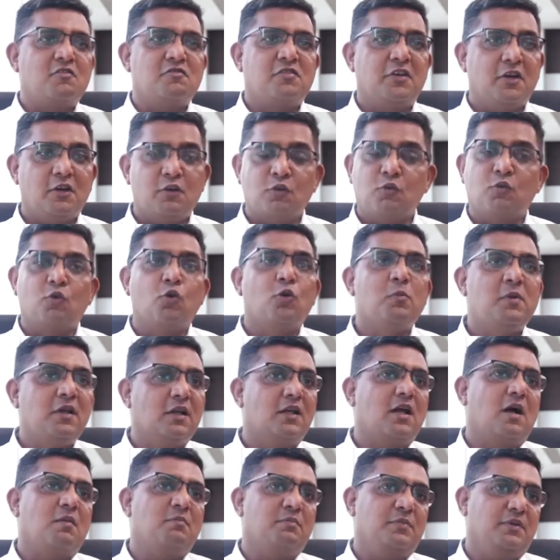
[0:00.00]
We are a
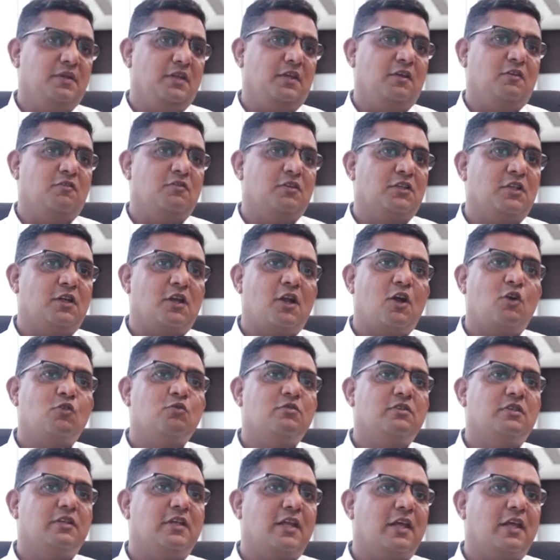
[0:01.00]
global company with around